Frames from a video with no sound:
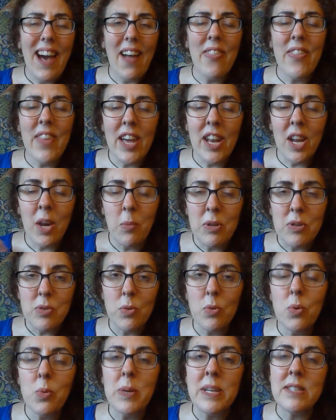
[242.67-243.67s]
And then I would
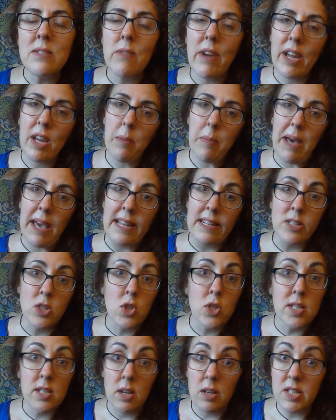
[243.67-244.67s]
always recommend
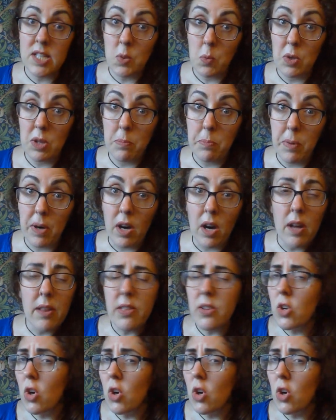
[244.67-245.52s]
starting with a bath,